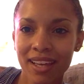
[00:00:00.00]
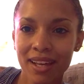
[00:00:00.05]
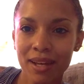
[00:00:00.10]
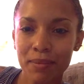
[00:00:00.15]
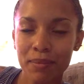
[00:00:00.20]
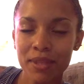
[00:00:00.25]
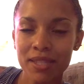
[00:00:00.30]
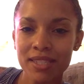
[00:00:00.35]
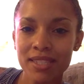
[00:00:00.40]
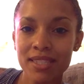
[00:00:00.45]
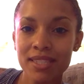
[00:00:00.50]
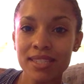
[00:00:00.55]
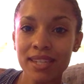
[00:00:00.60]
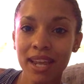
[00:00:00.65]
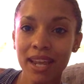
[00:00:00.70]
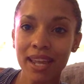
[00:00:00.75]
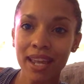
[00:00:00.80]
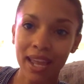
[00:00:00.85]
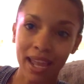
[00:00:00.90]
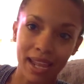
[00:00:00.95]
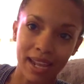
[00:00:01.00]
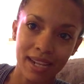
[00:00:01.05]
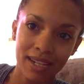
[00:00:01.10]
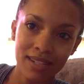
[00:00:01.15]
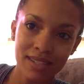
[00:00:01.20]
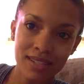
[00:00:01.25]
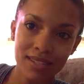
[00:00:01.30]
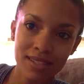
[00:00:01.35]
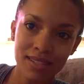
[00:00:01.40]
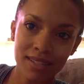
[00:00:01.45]
Um, this is day
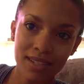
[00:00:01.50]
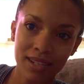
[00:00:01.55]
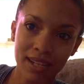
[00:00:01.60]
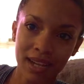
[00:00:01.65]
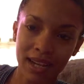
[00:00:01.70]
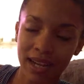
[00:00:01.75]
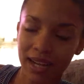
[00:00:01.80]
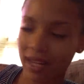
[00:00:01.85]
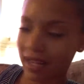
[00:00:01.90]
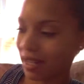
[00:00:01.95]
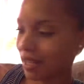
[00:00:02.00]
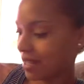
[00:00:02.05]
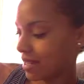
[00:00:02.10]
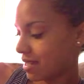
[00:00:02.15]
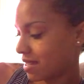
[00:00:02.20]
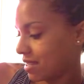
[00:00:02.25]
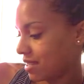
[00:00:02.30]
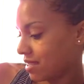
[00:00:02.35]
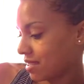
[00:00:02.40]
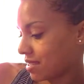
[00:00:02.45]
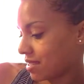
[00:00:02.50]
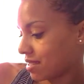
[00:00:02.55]
eight. I